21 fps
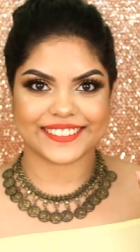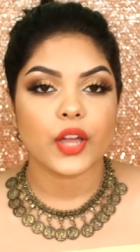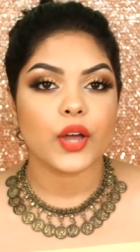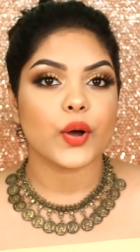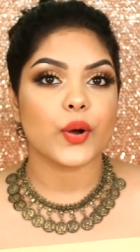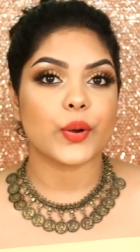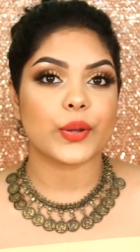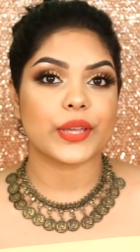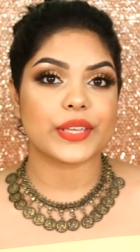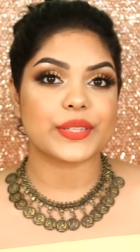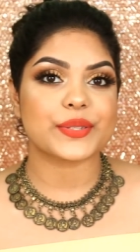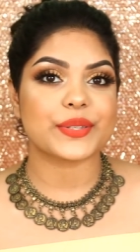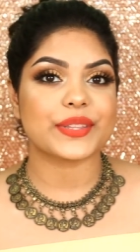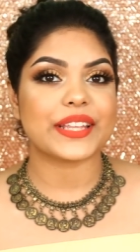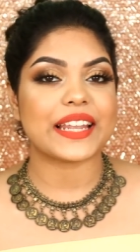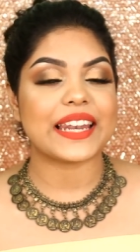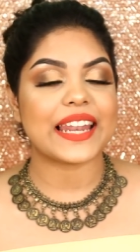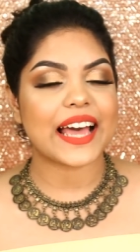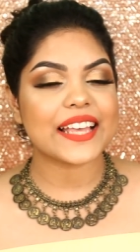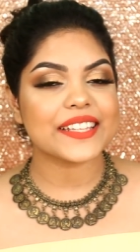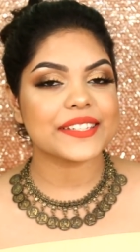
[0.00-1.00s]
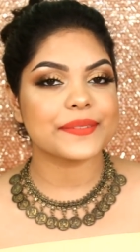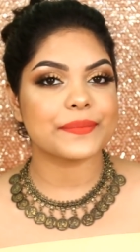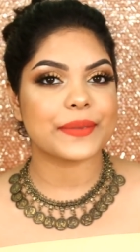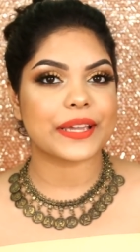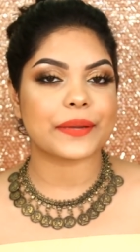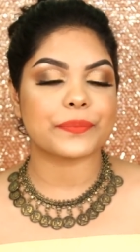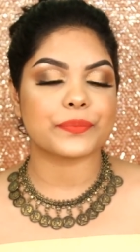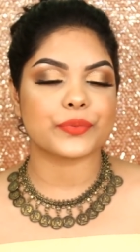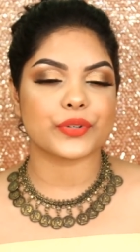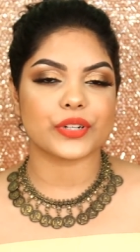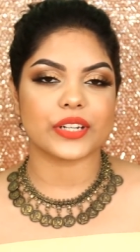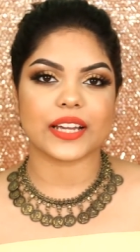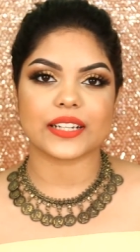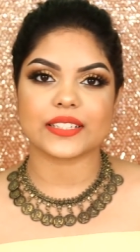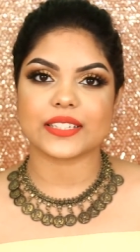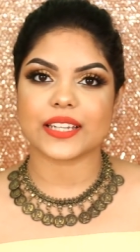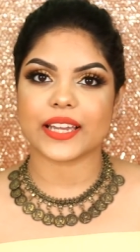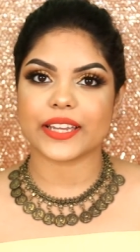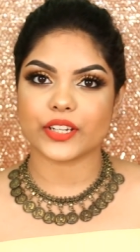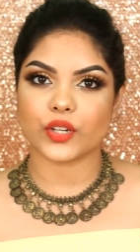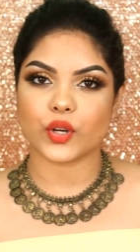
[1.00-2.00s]
Okay, so the last makeup
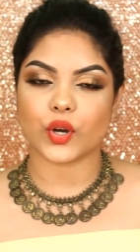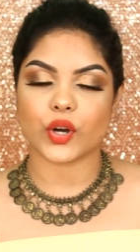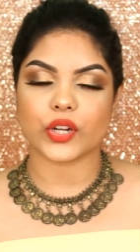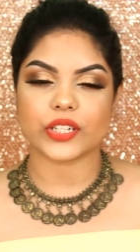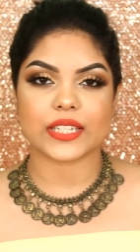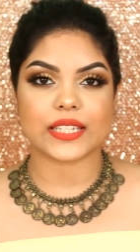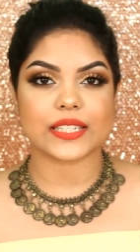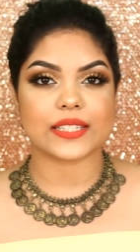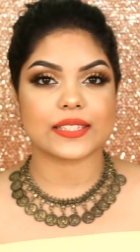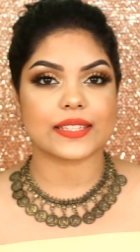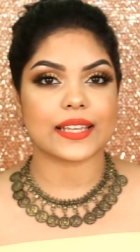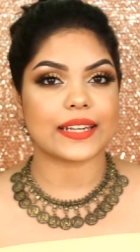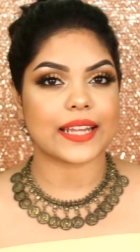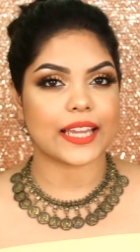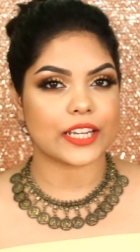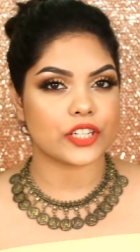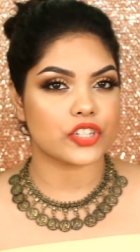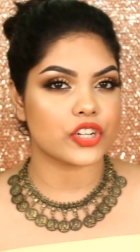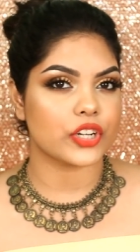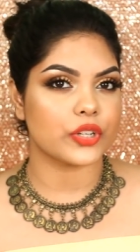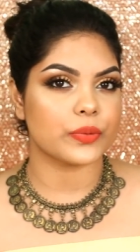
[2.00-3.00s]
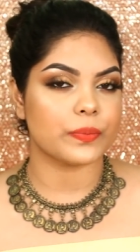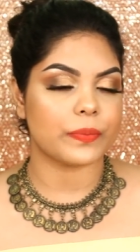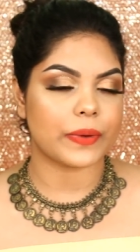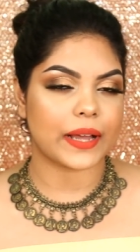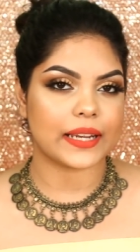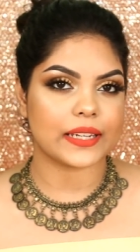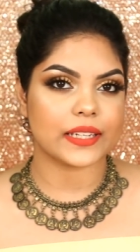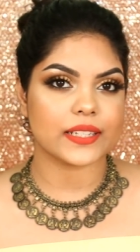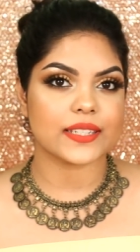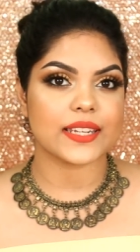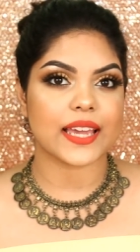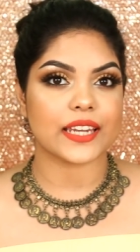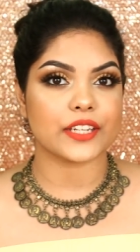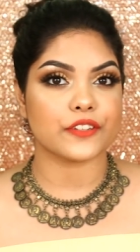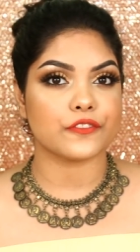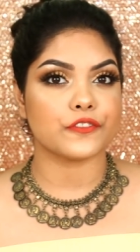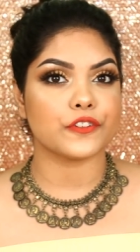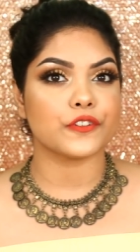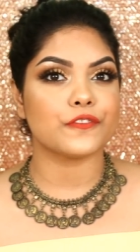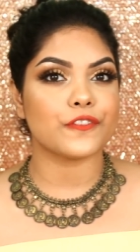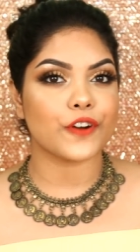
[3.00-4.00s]
product I got is an eyeshadow palette. And if
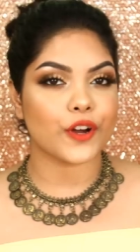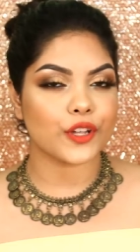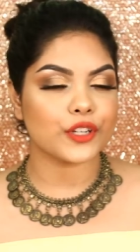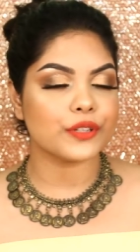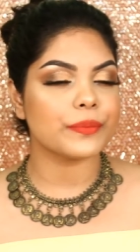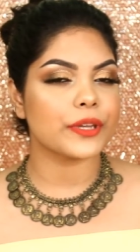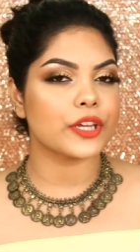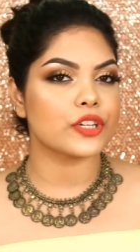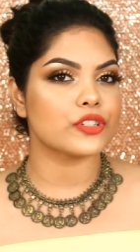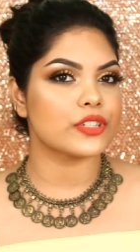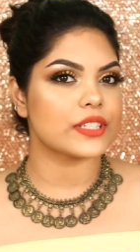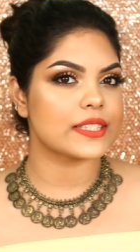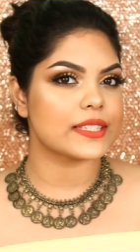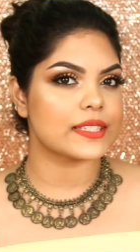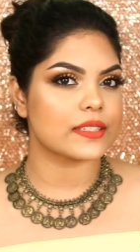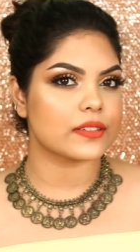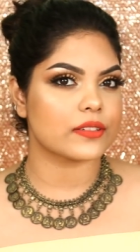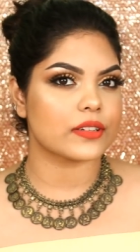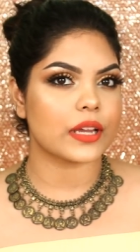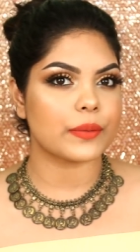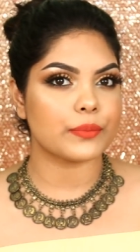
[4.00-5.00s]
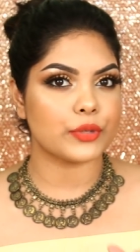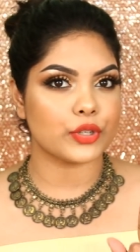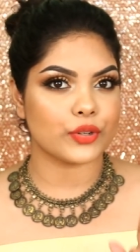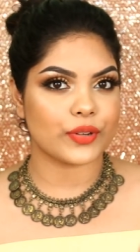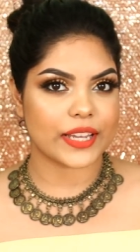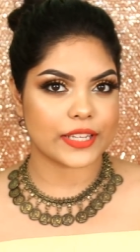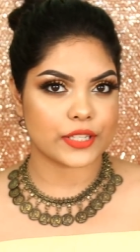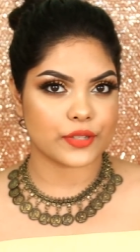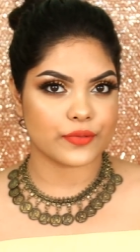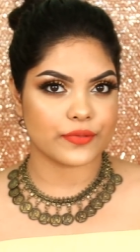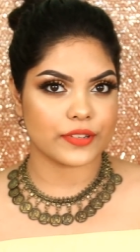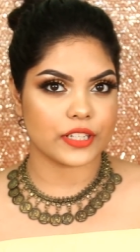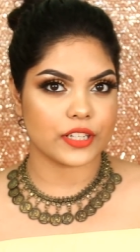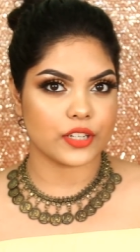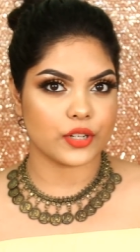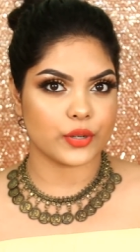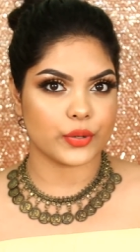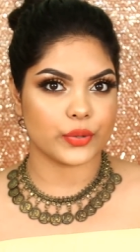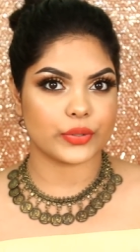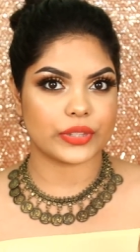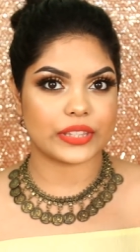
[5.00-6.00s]
you follow me on Instagram, you guys will
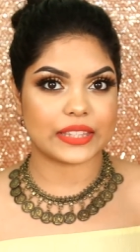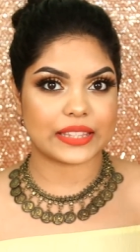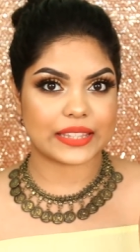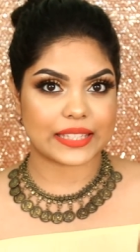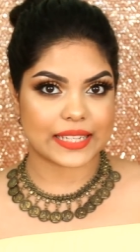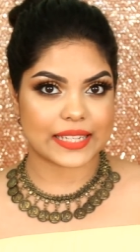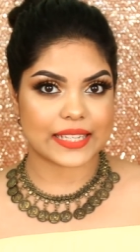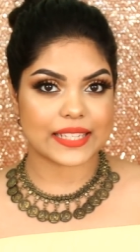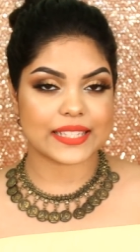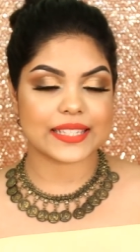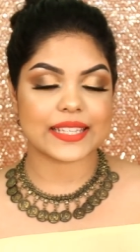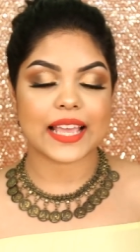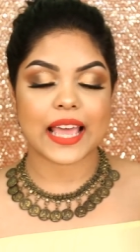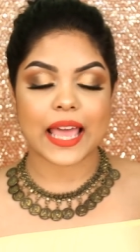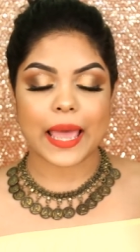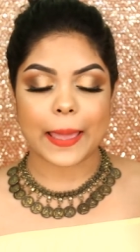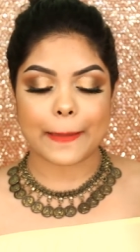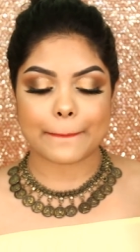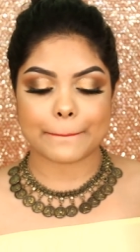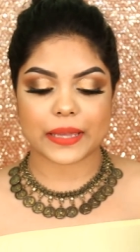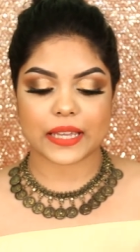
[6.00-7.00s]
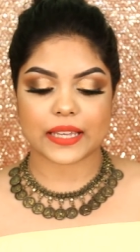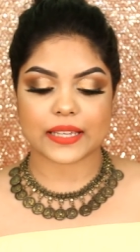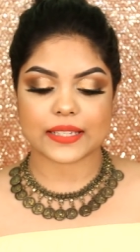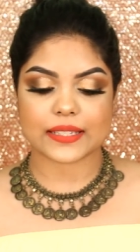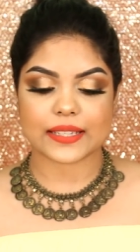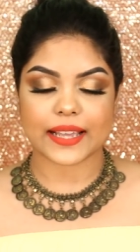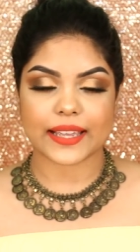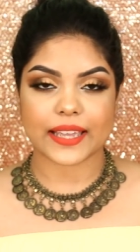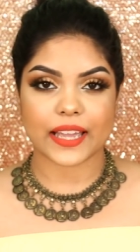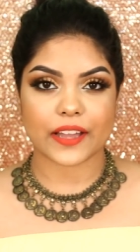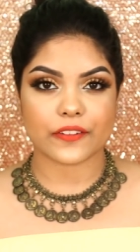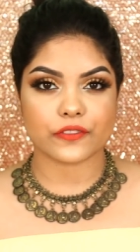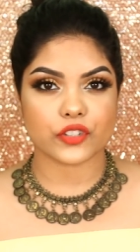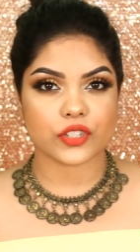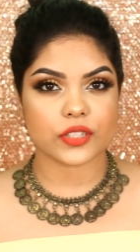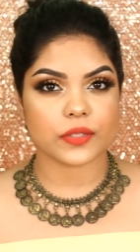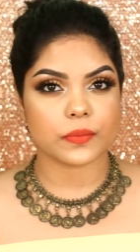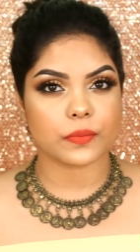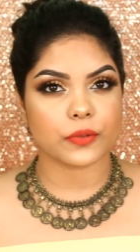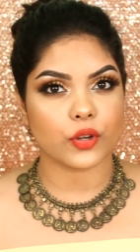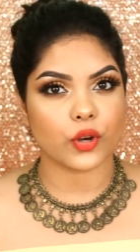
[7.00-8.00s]
know this because I have
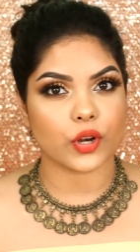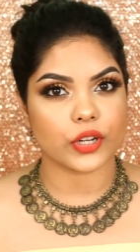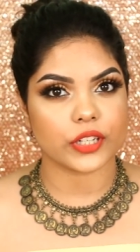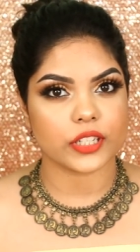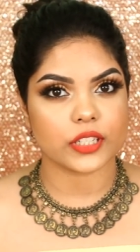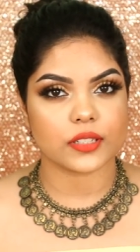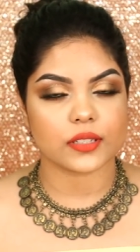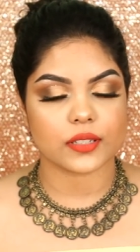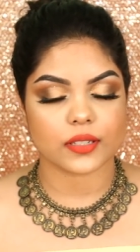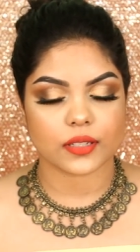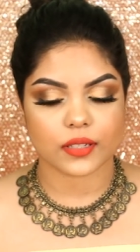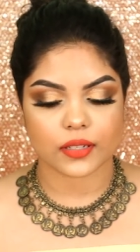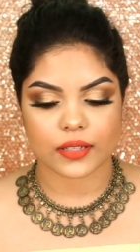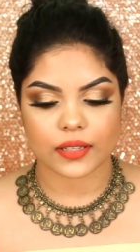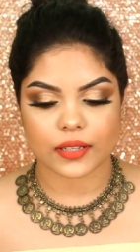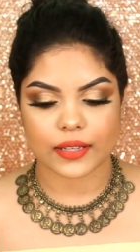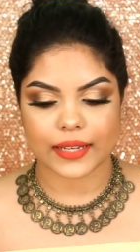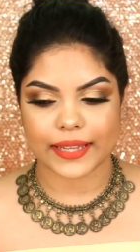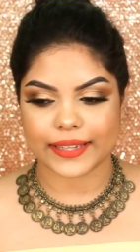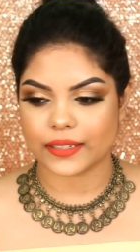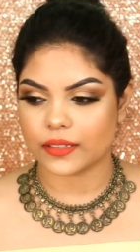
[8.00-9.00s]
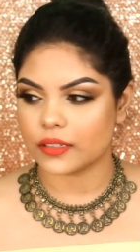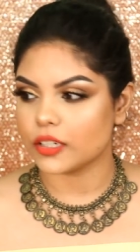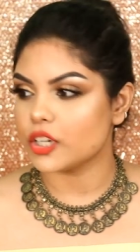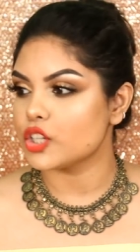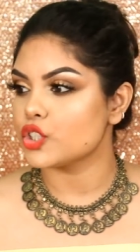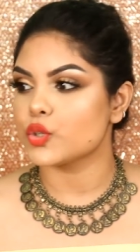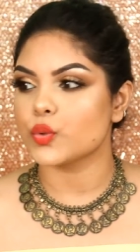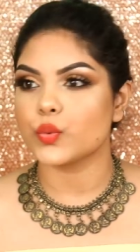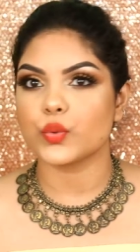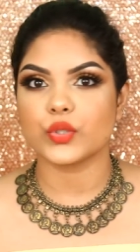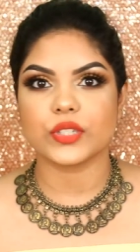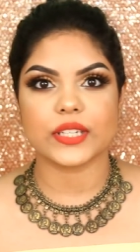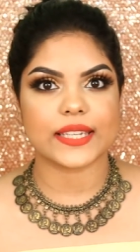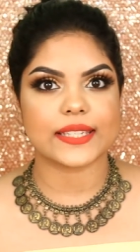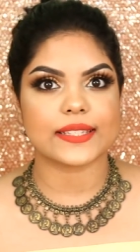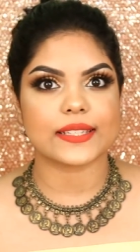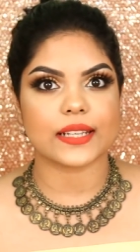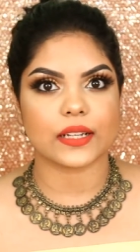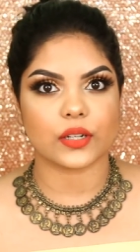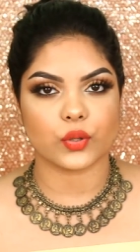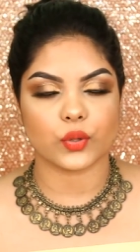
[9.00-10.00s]
just got it like 2 days
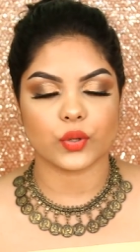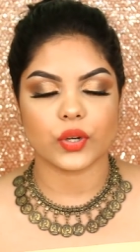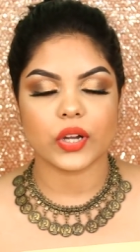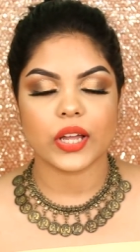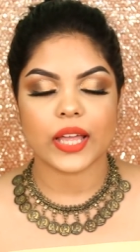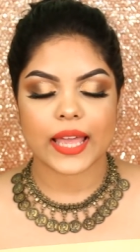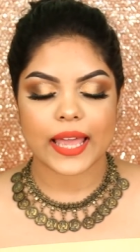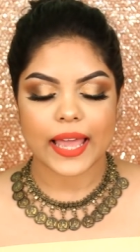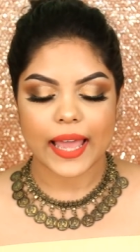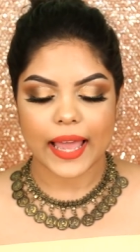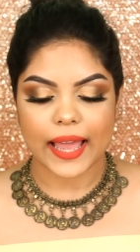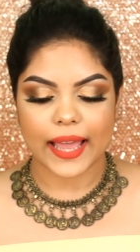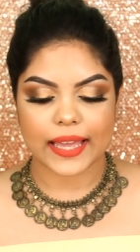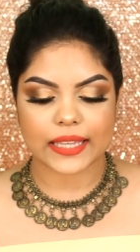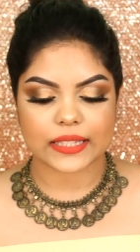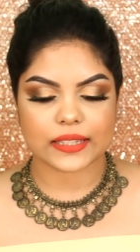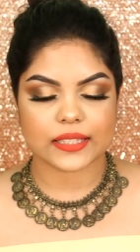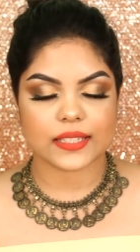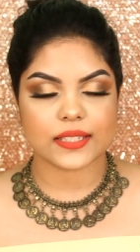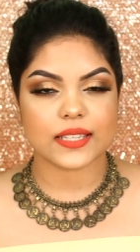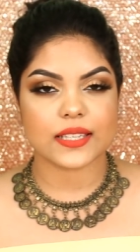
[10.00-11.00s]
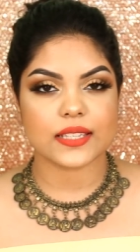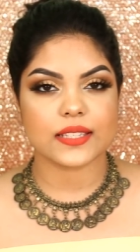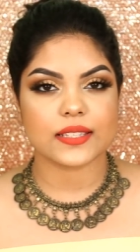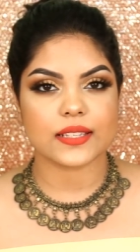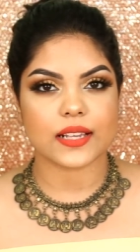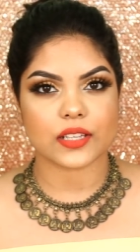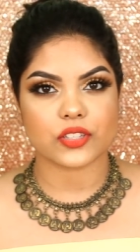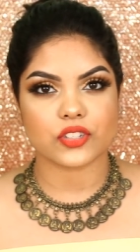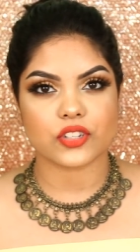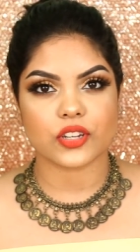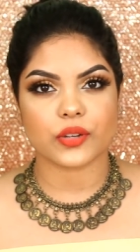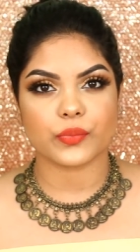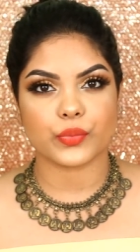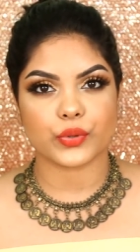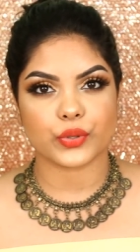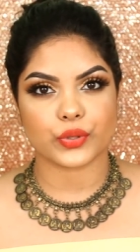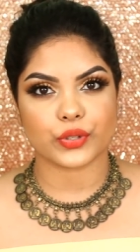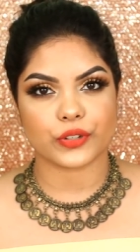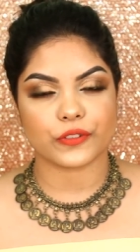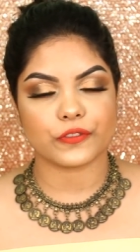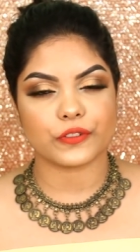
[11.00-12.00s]
ago. And this is such a
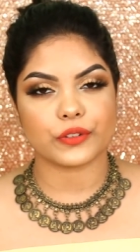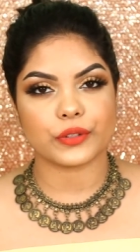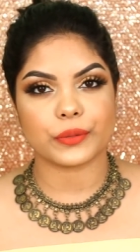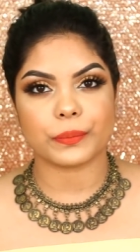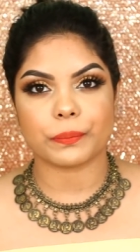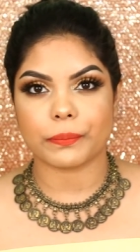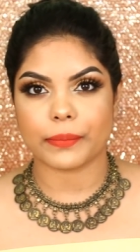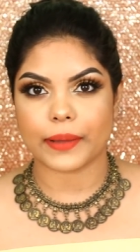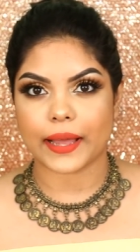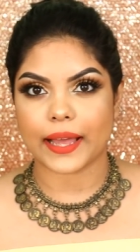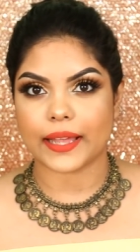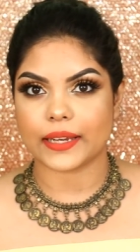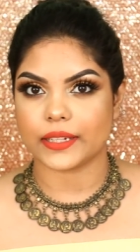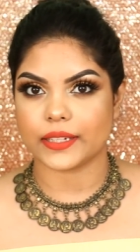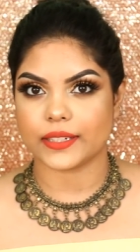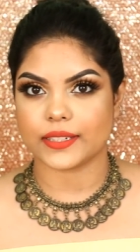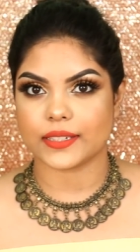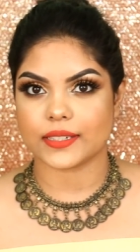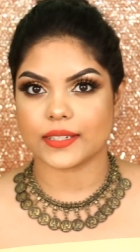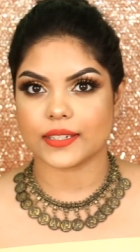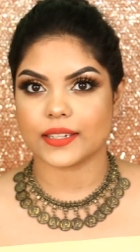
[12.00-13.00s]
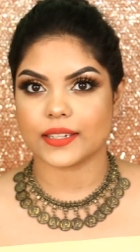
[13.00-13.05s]
beautiful palette.